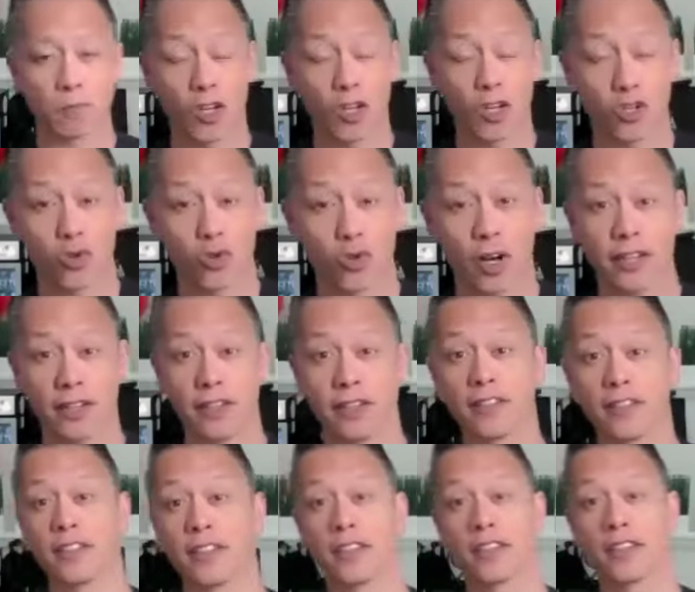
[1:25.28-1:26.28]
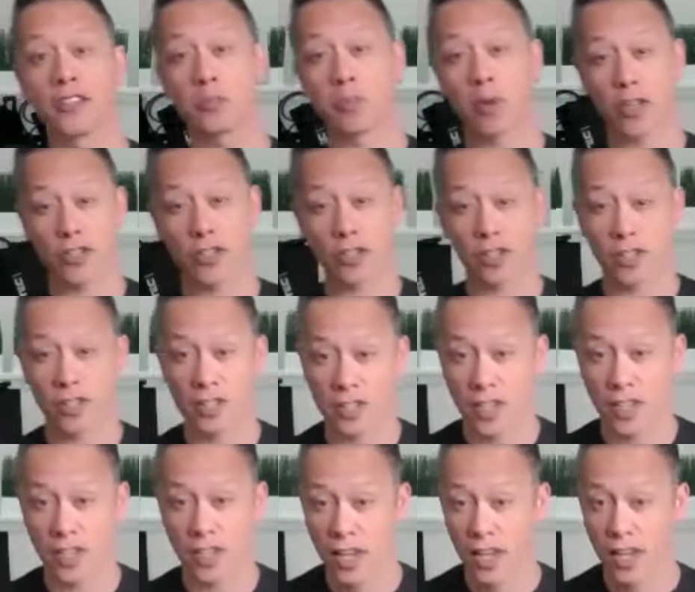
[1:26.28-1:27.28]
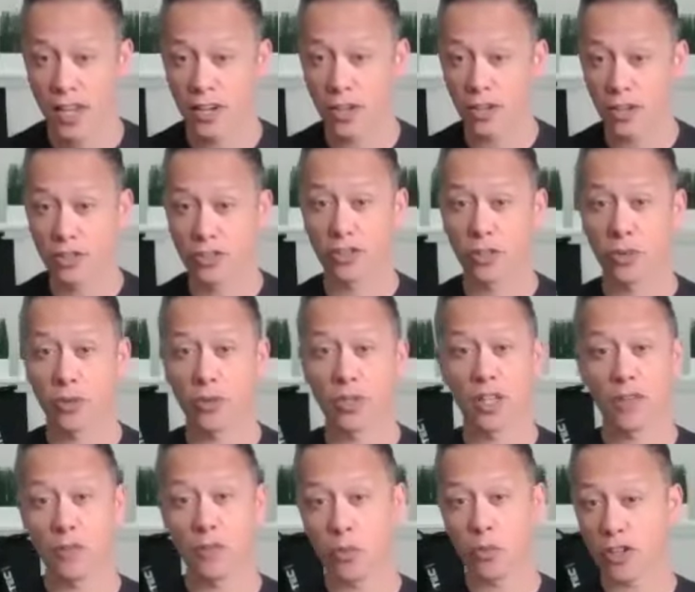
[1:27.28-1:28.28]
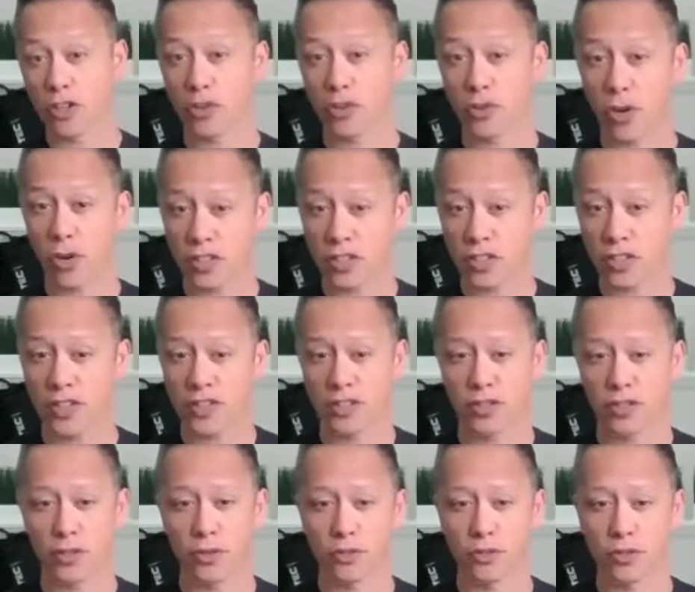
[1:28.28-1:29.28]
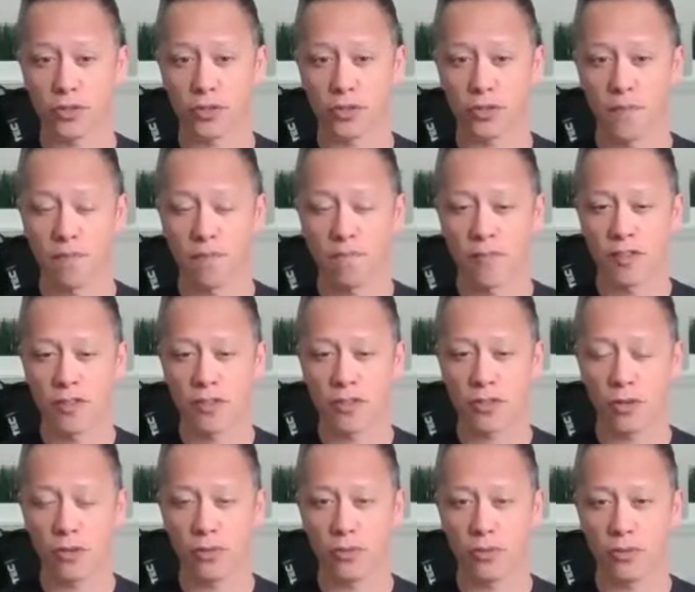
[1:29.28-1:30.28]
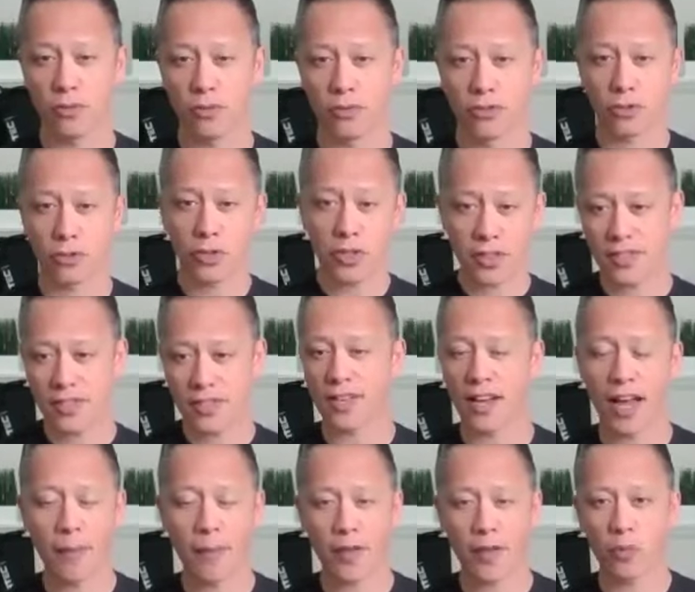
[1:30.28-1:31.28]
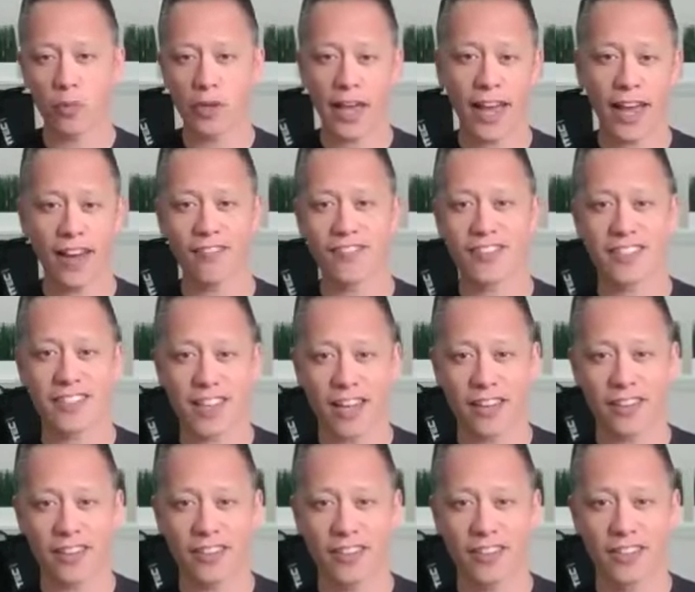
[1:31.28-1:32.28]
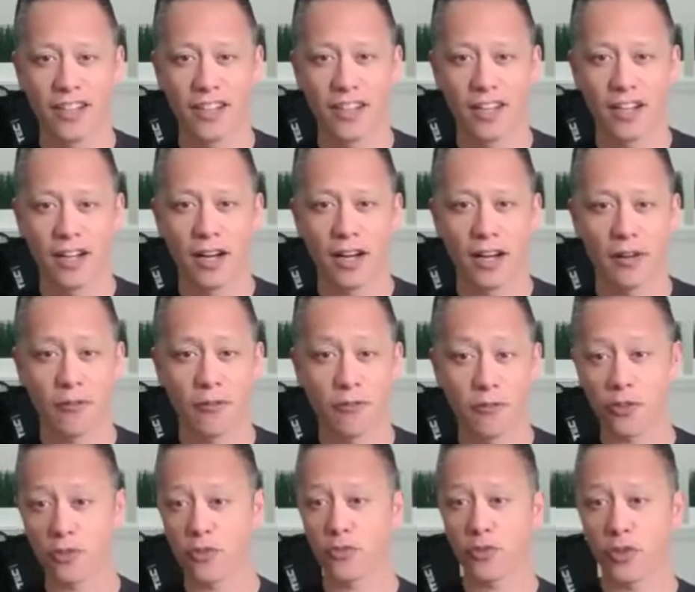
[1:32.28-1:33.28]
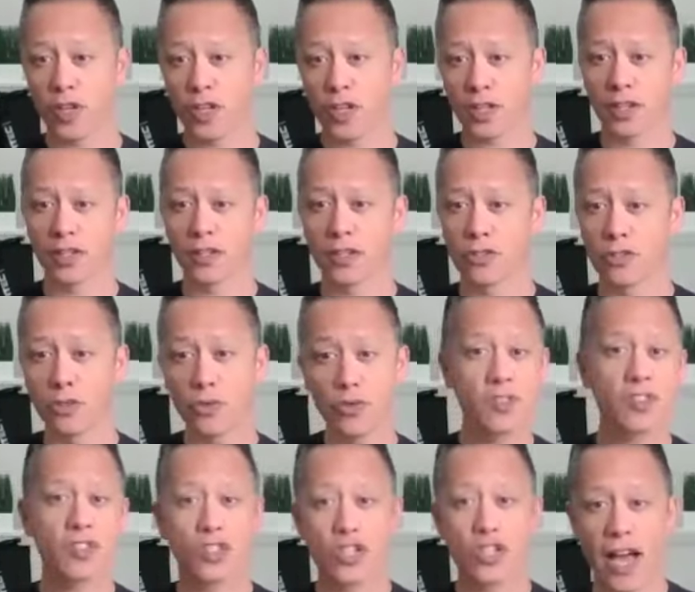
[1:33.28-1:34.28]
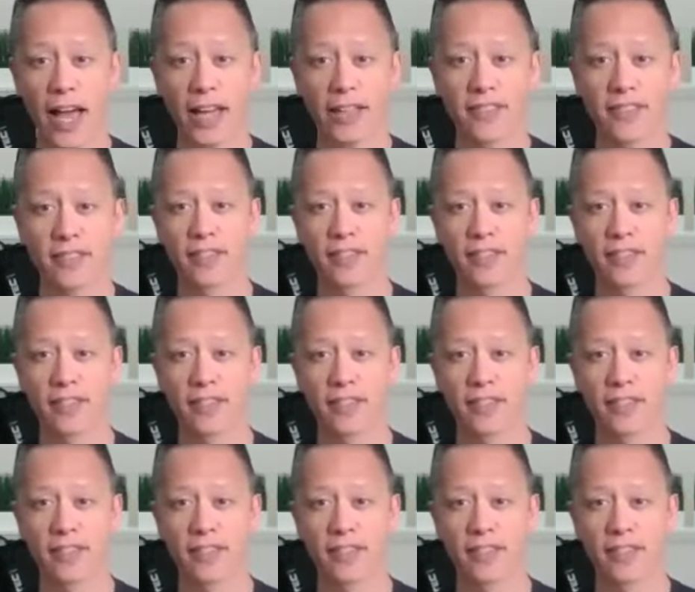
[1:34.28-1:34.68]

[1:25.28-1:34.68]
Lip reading: dry needling specialist, and also a level 1 CrossFit coach. So during this time that we have together, feel free to use the chat,